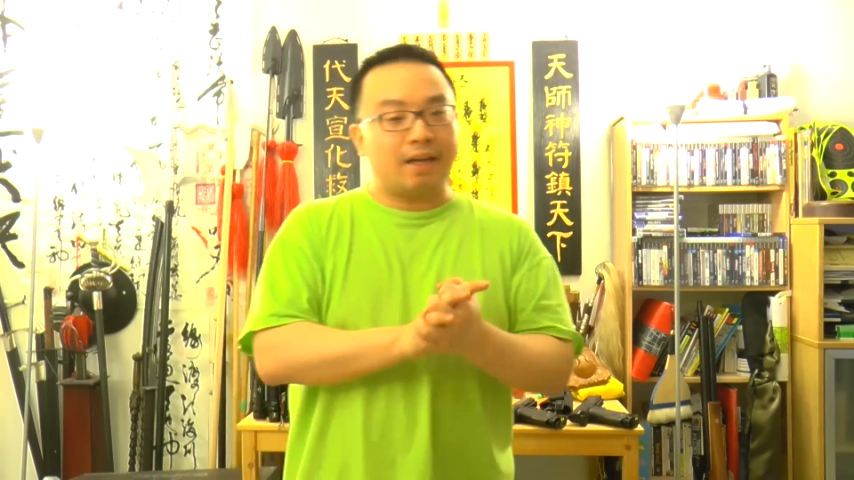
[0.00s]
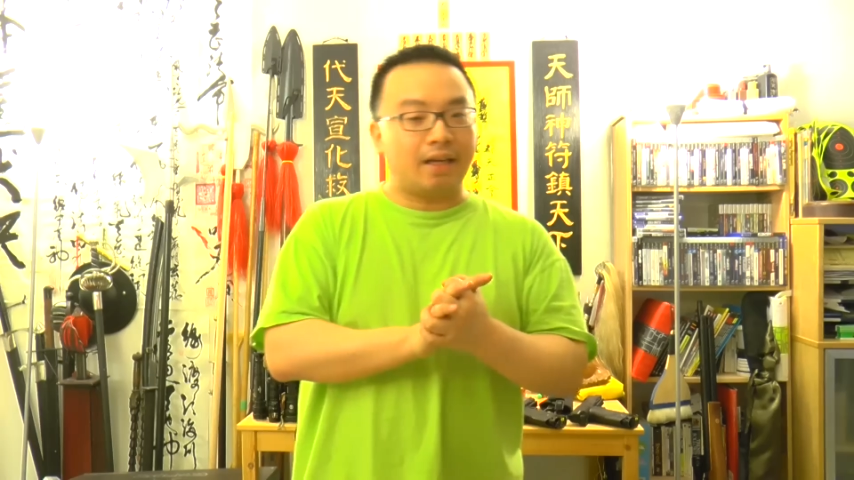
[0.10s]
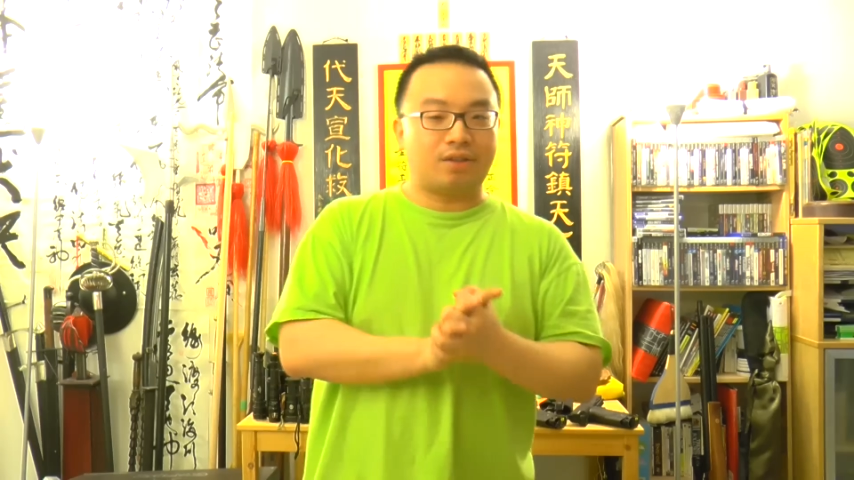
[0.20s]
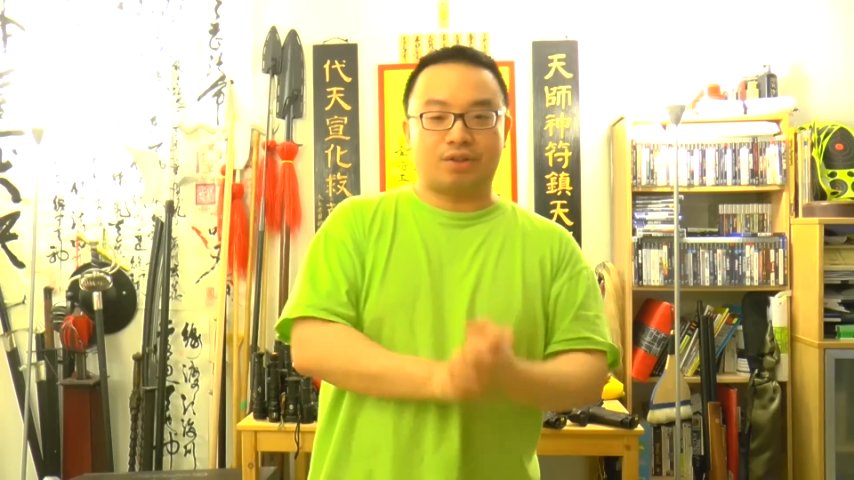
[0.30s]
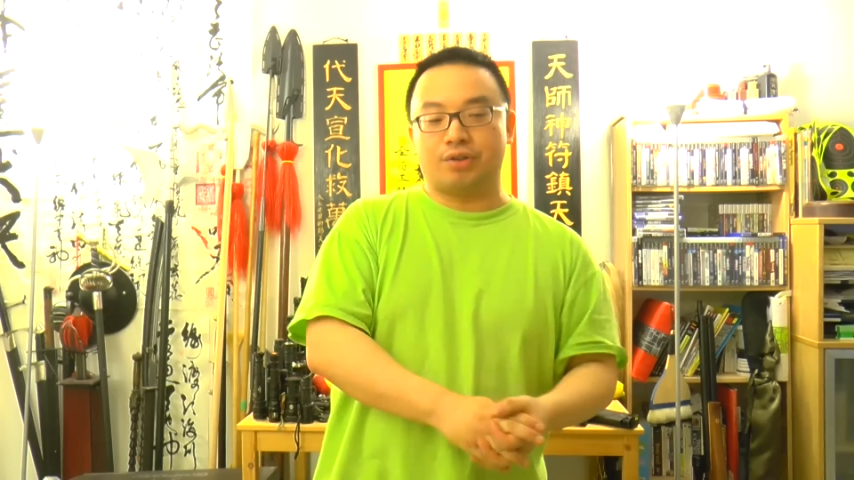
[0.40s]

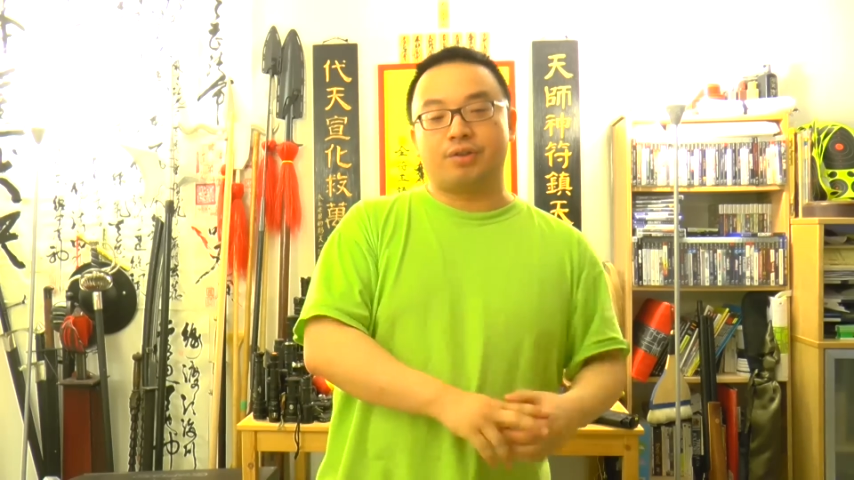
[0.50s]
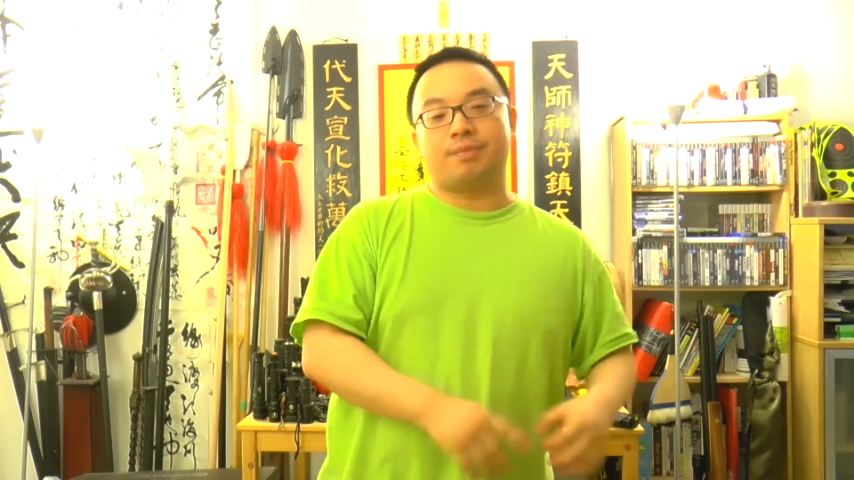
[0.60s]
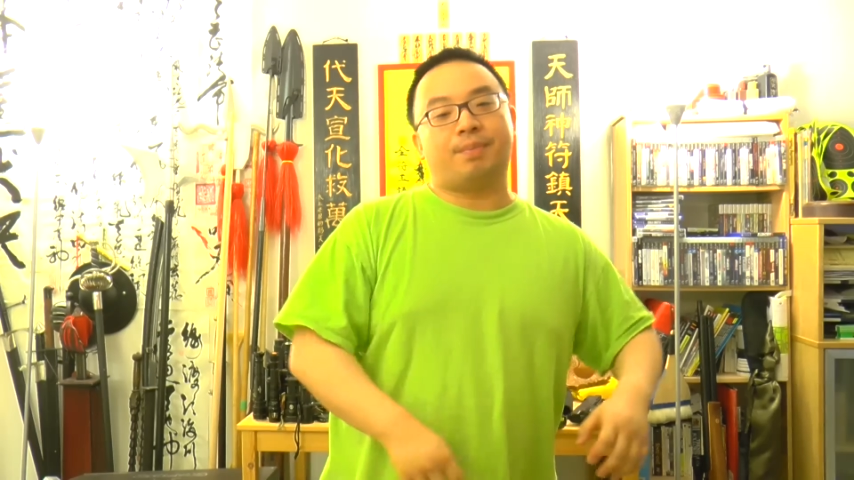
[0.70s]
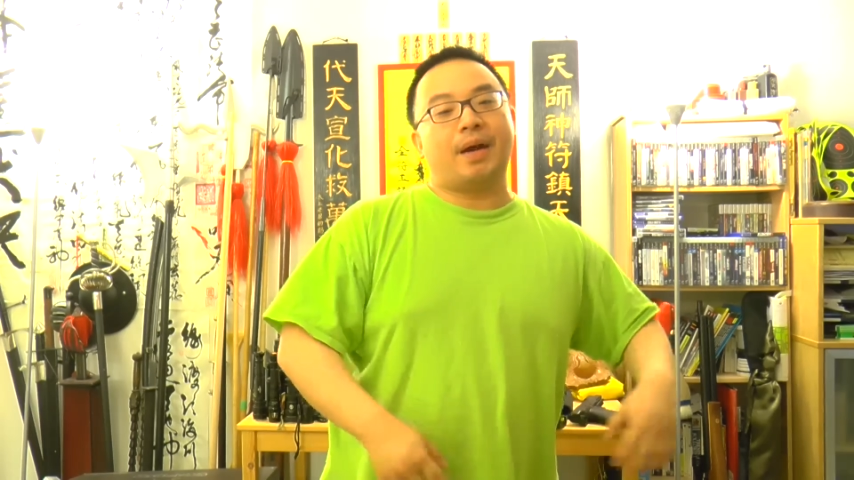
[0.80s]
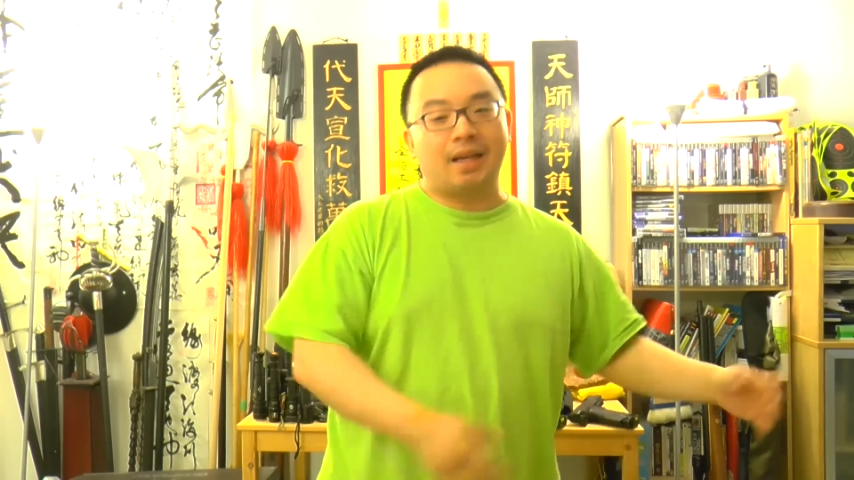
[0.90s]
let's
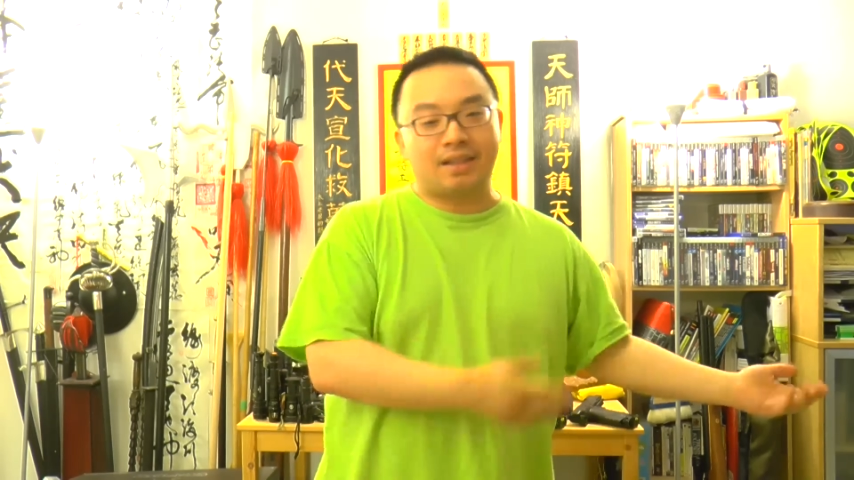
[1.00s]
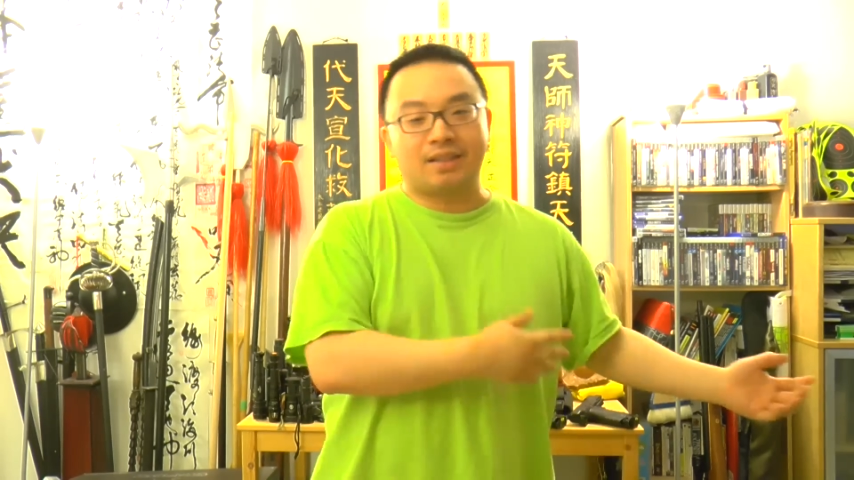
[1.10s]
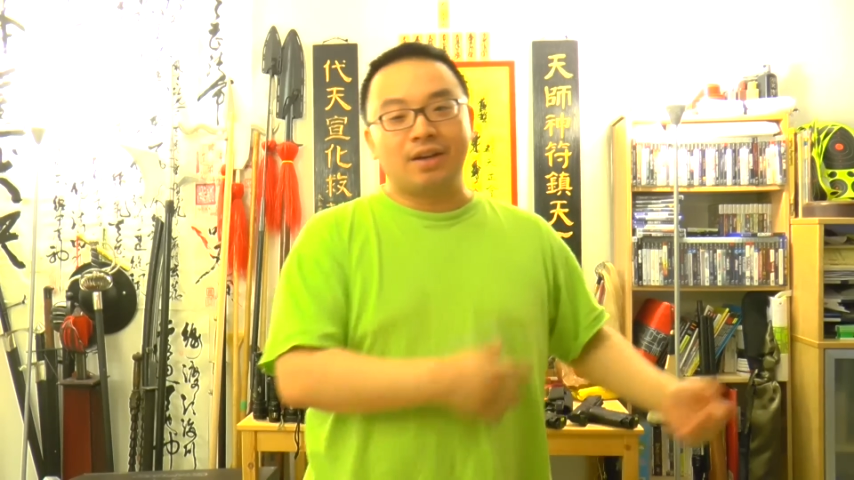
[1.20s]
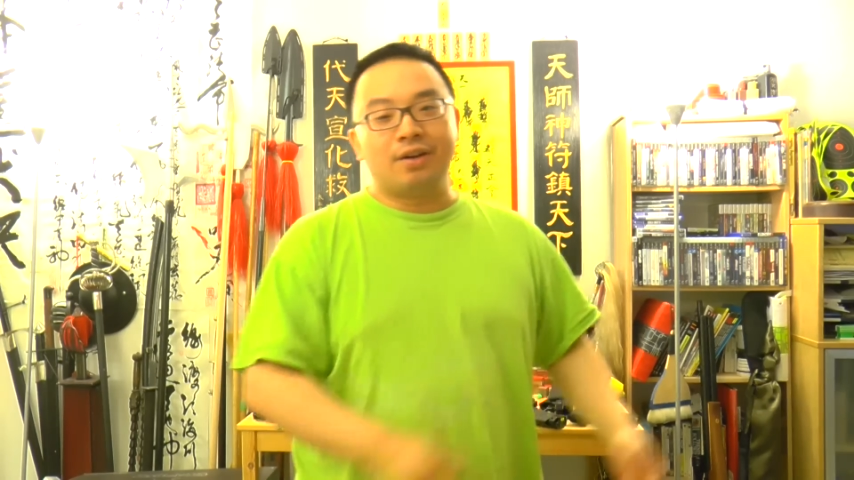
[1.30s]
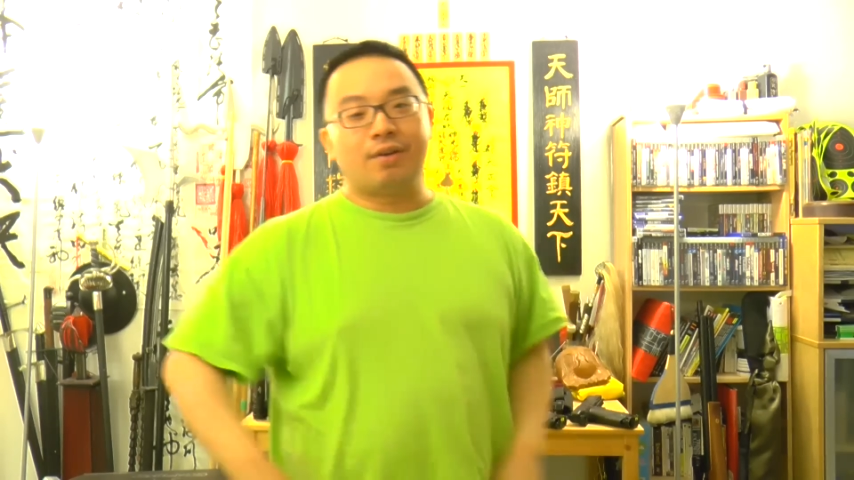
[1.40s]
shoot
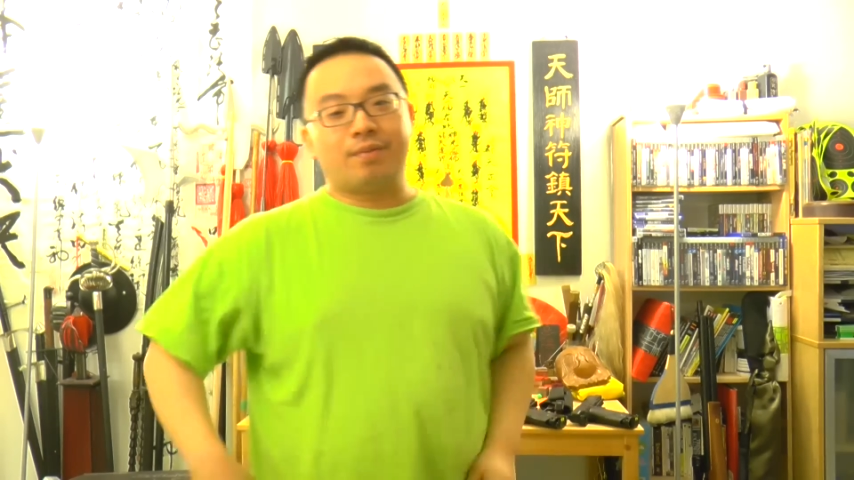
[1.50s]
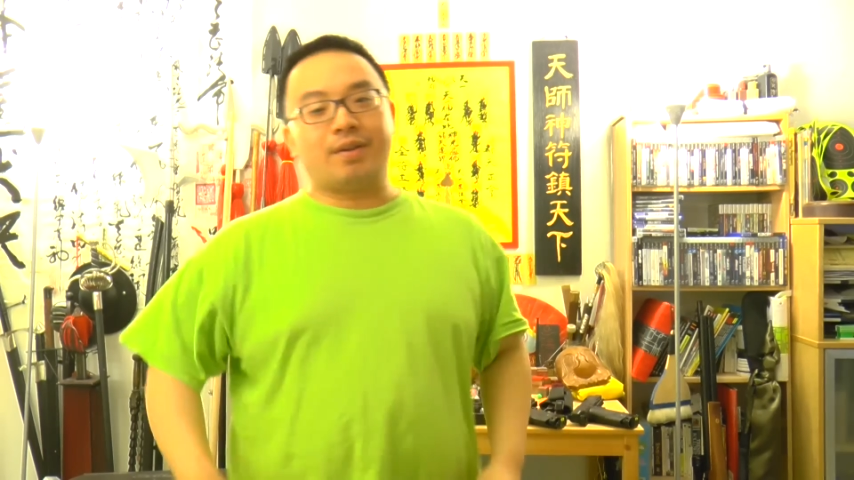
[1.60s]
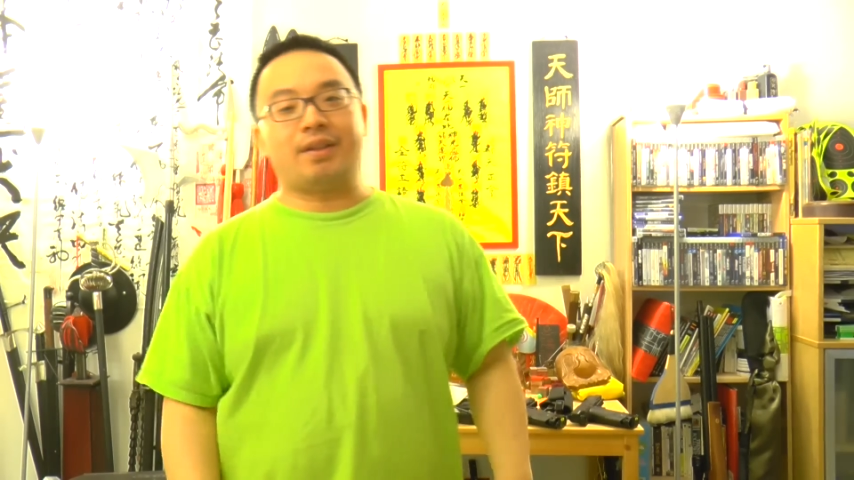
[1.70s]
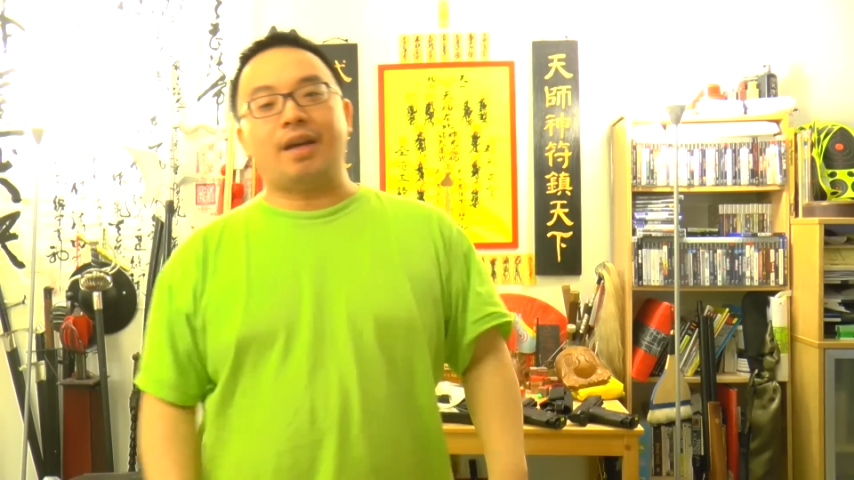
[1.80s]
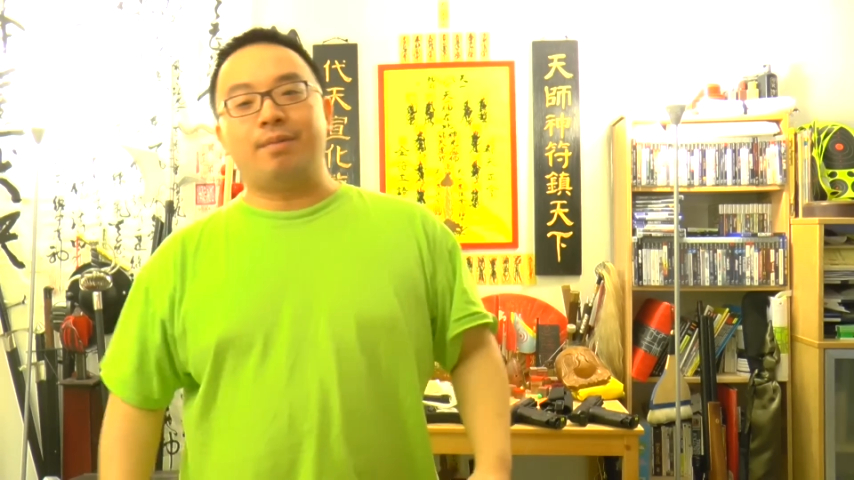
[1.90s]
pellets with
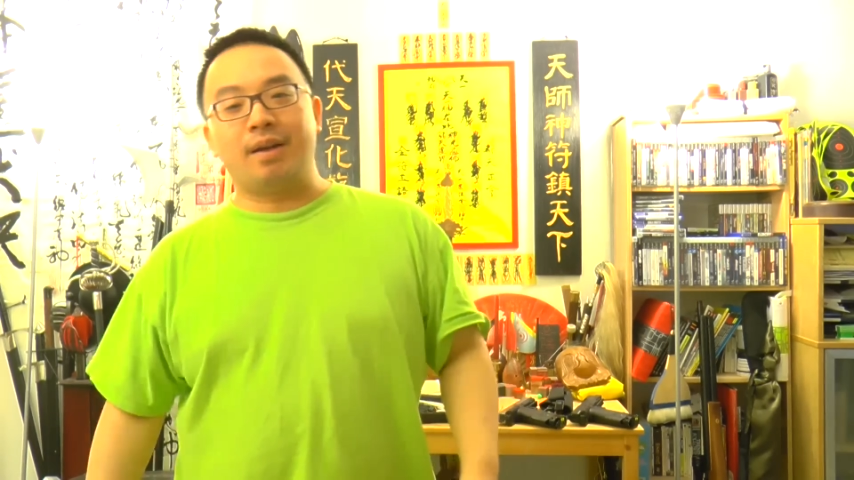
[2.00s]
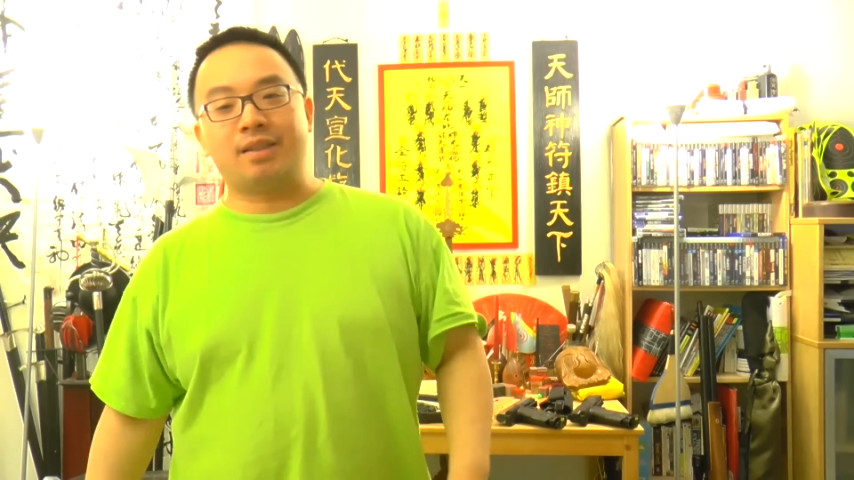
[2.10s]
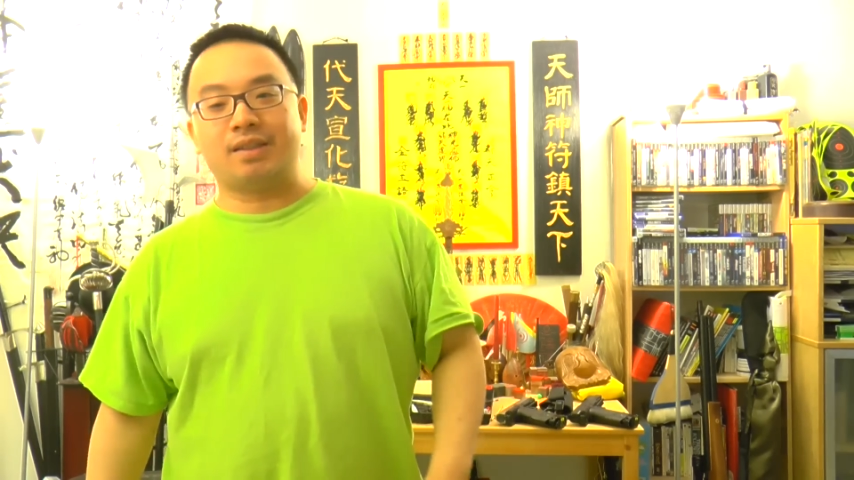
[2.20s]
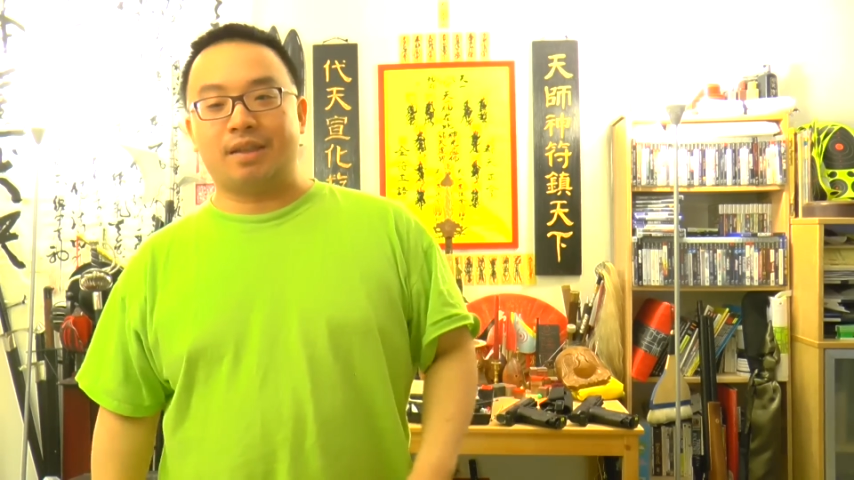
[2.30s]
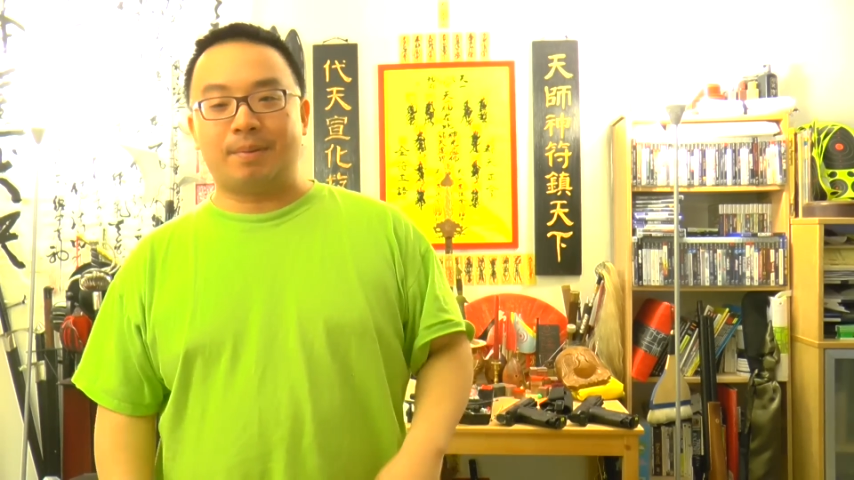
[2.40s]
the Dan Wesson.